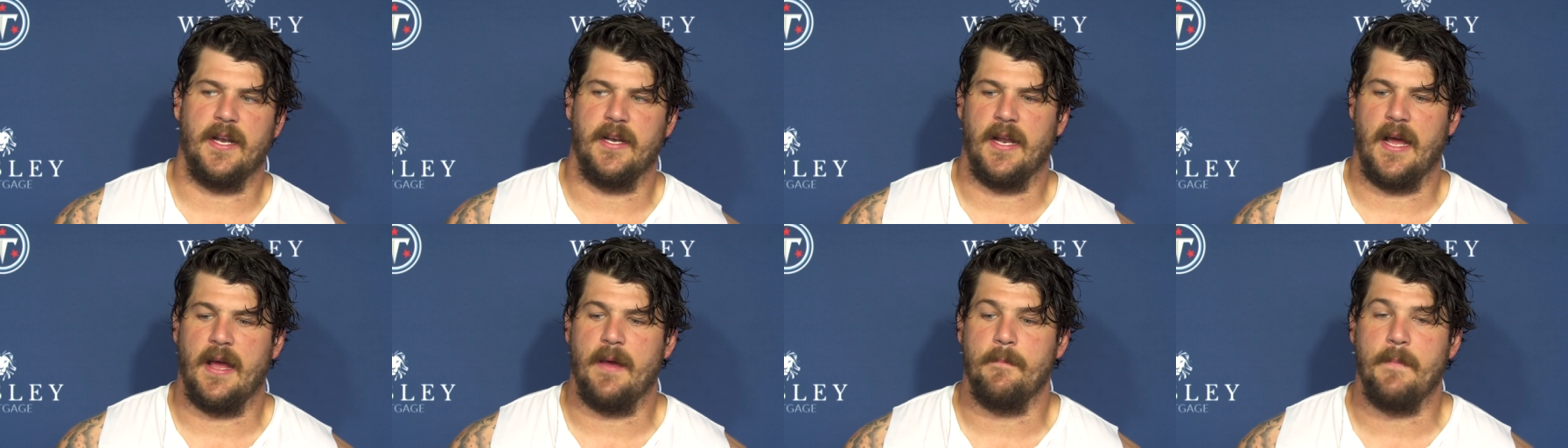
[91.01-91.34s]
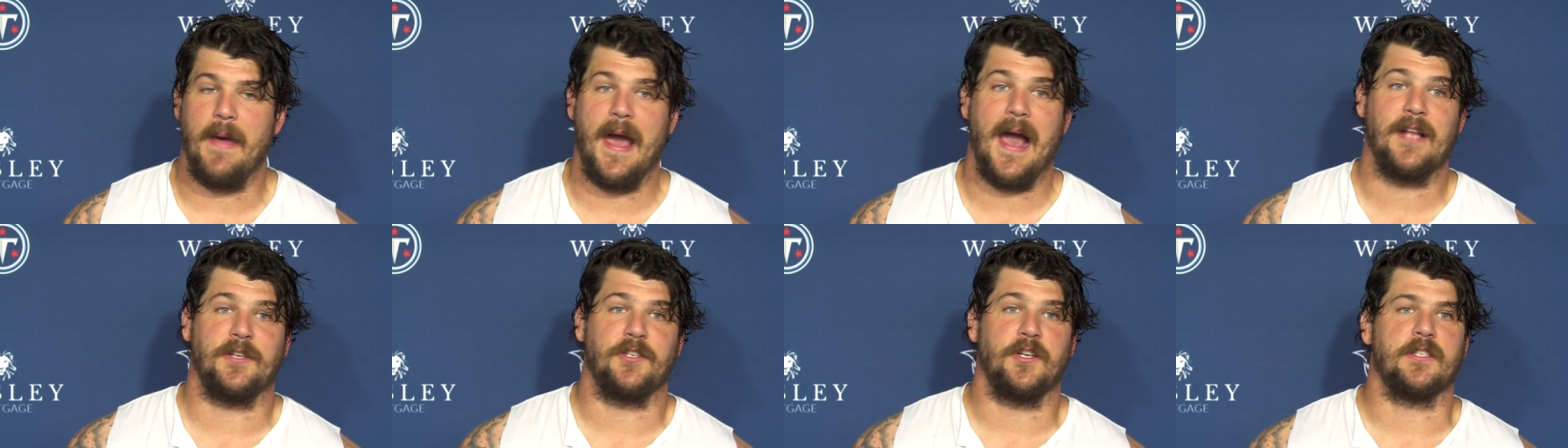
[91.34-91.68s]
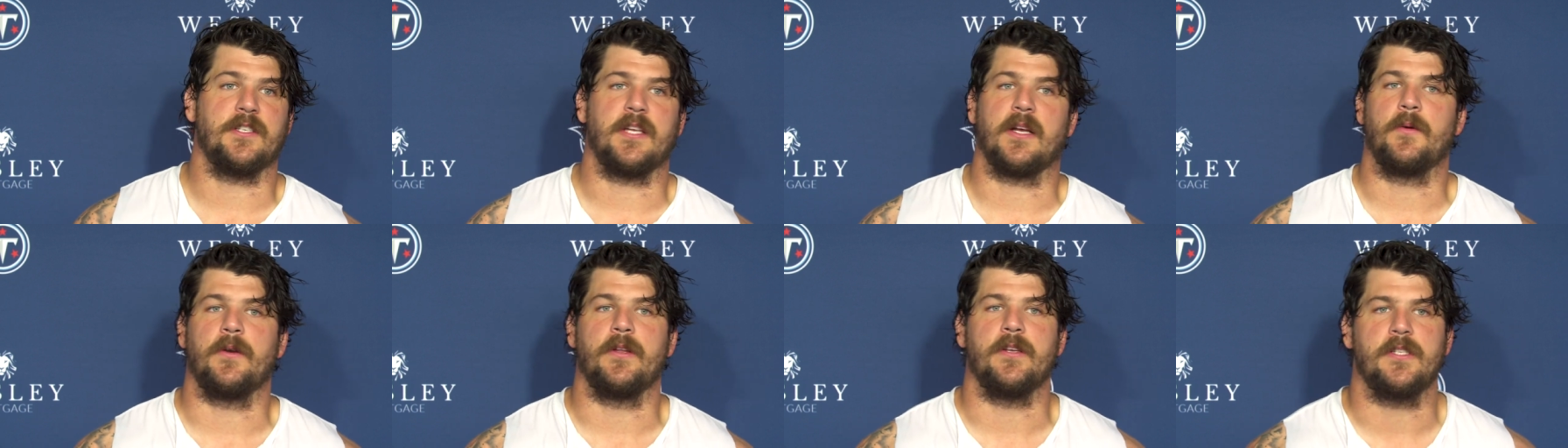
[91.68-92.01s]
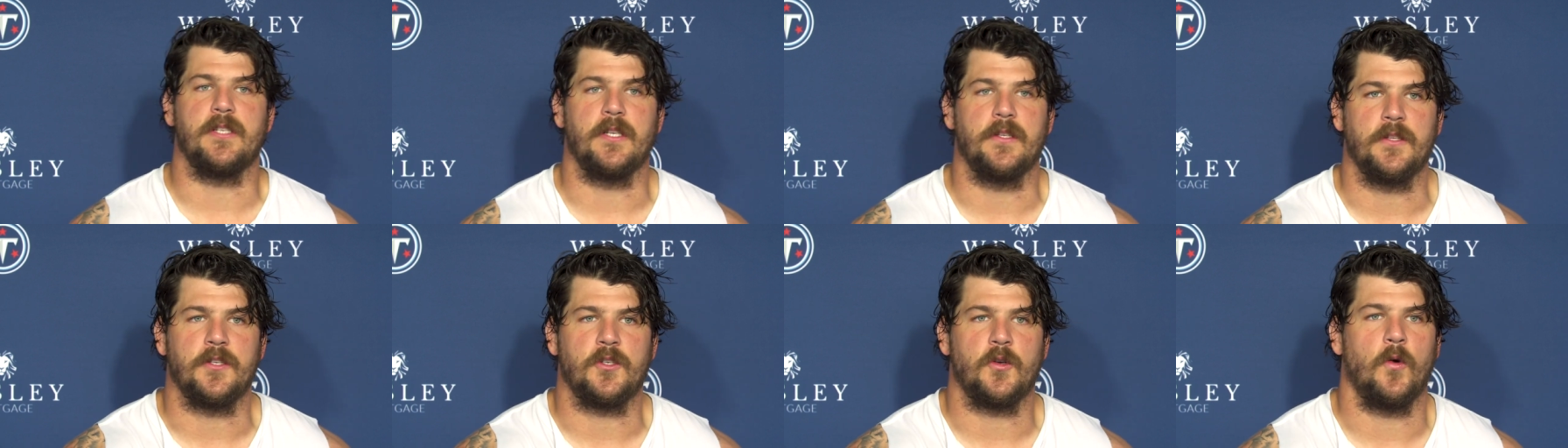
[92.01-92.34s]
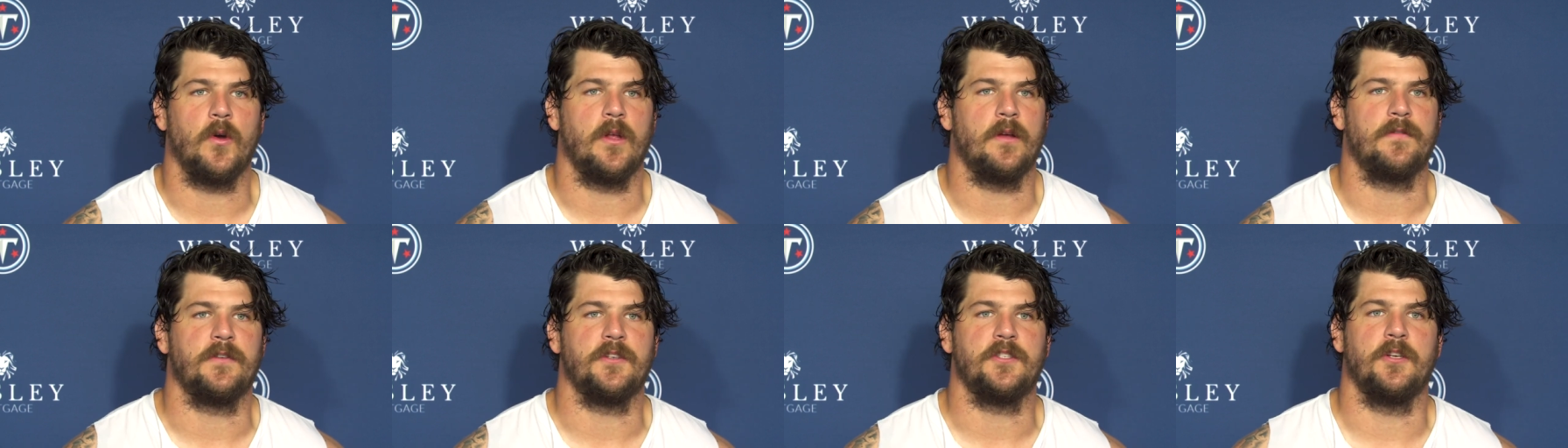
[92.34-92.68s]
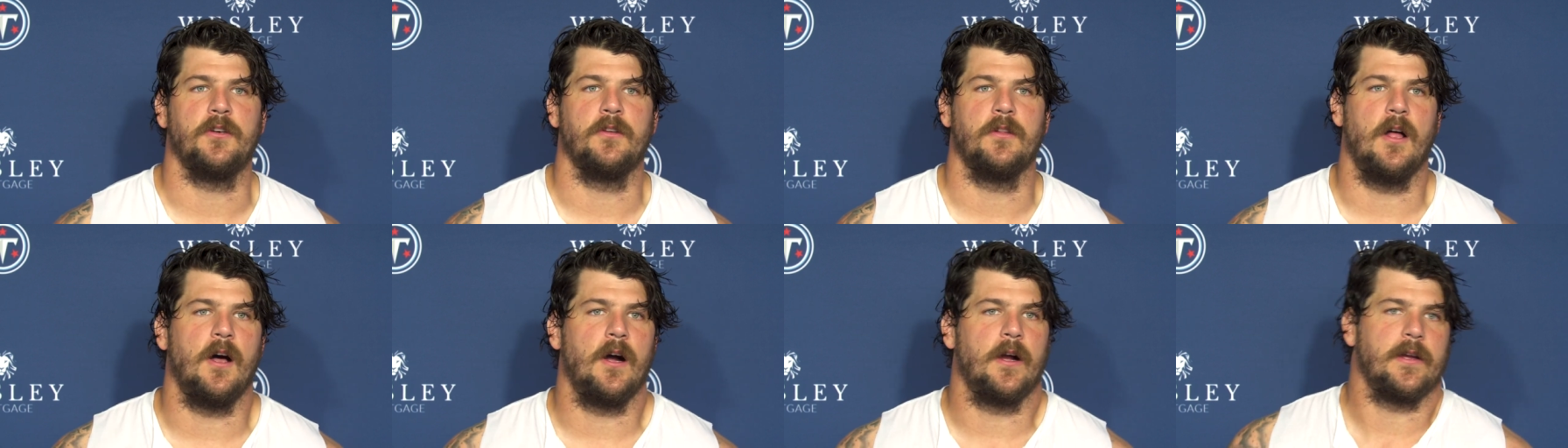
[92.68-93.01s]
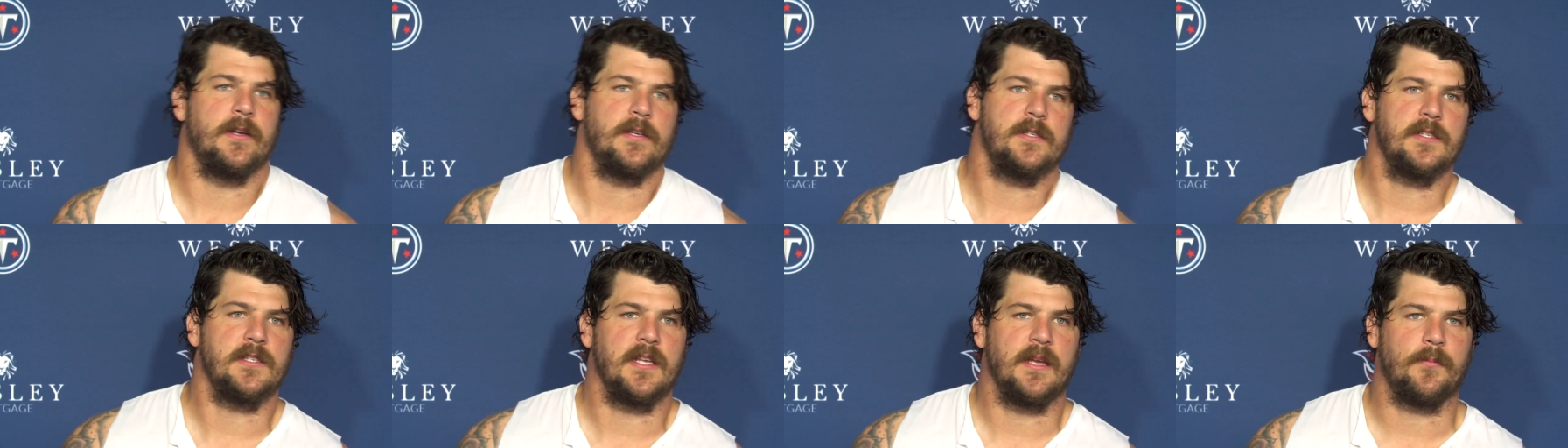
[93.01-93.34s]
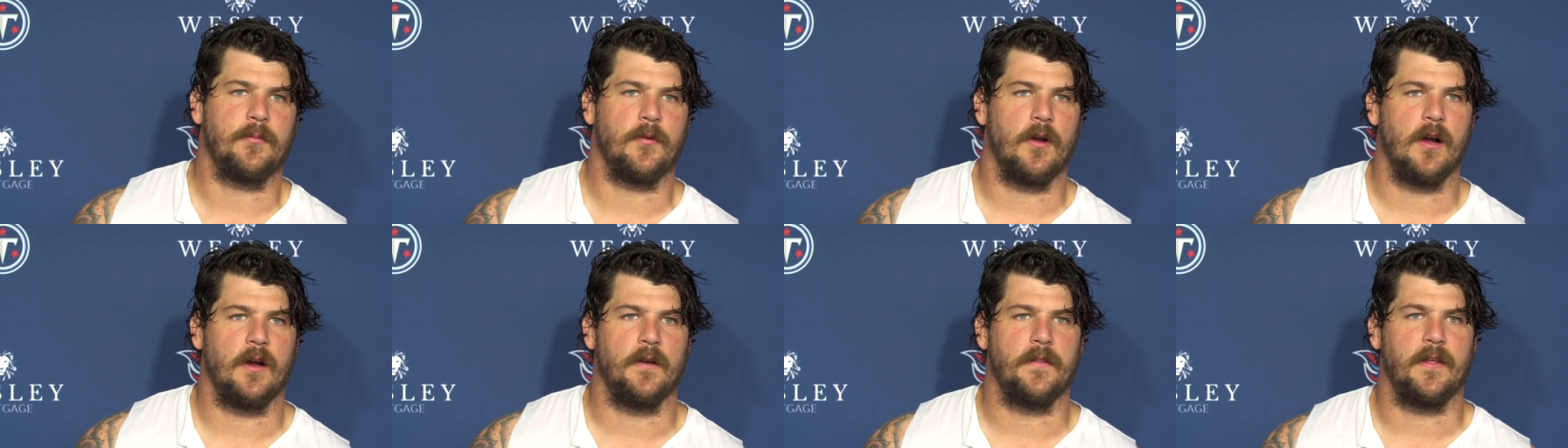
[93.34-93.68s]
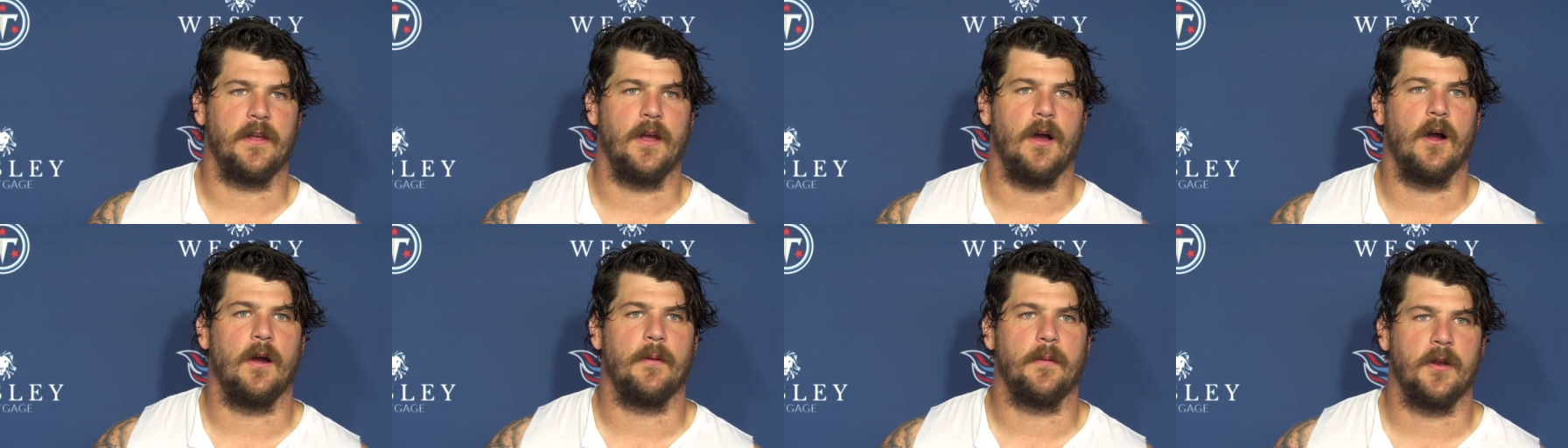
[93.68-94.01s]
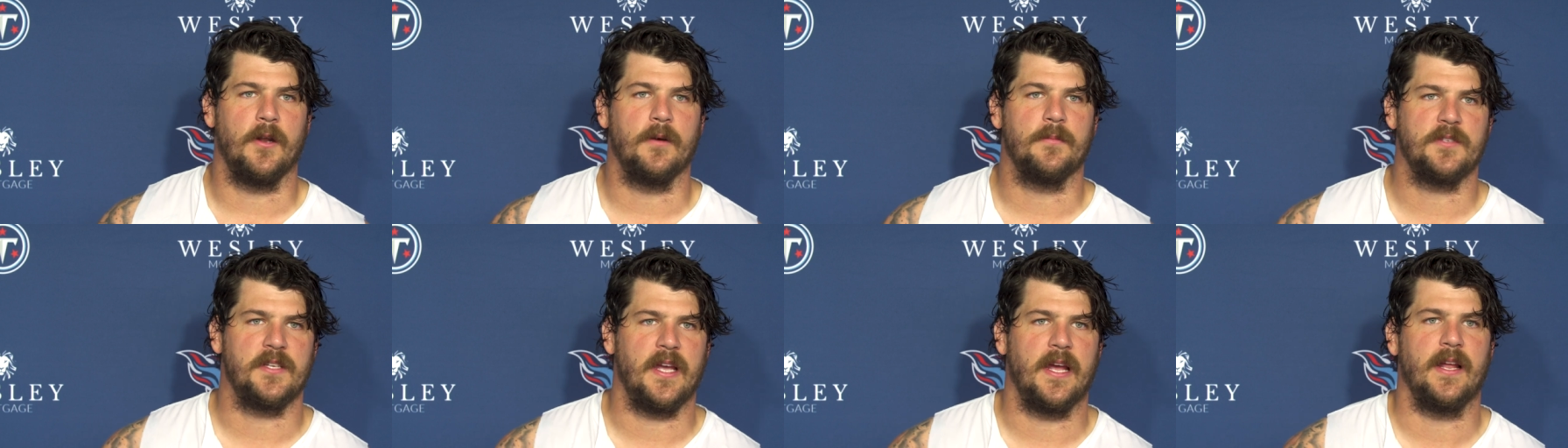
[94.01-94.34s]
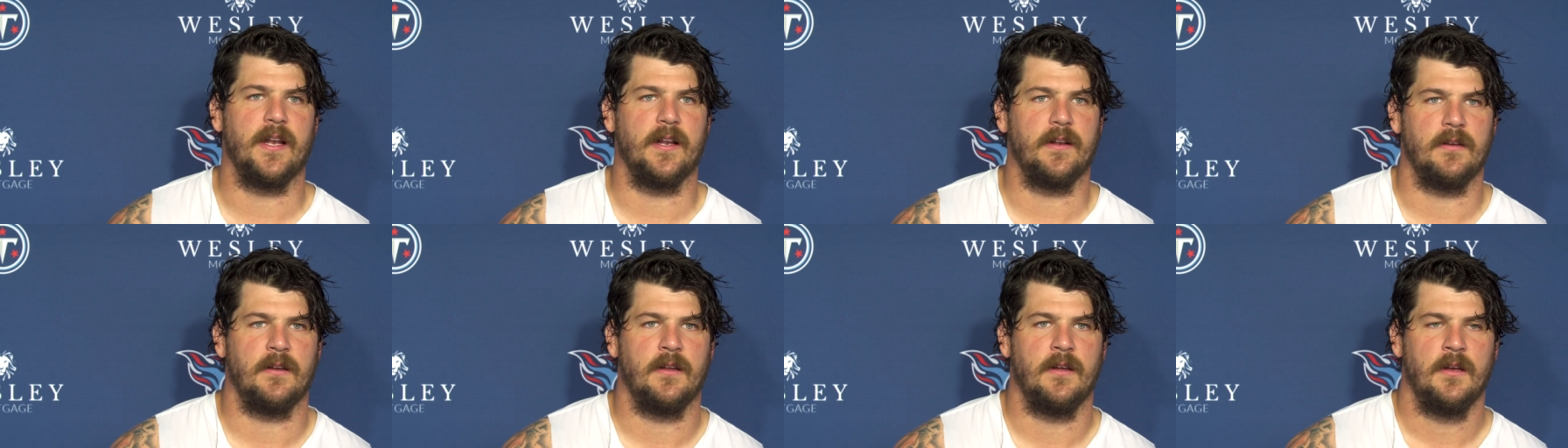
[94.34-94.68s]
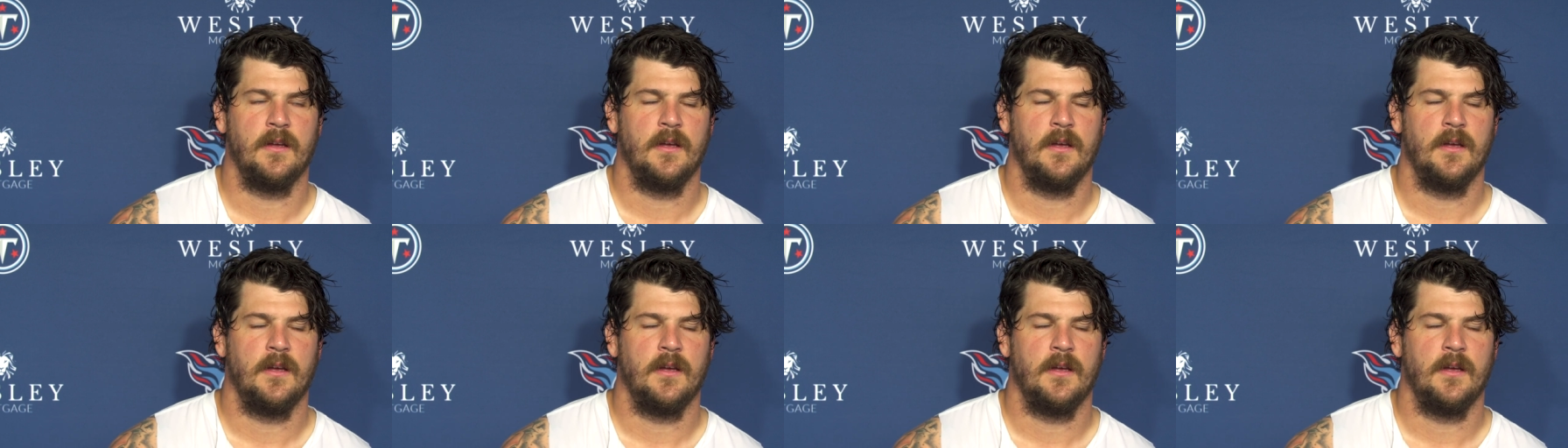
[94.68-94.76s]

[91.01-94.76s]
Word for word: And I imagine it's like when you sit on the toilet for too long, you sleep wrong on the arm, you know what I'm saying? And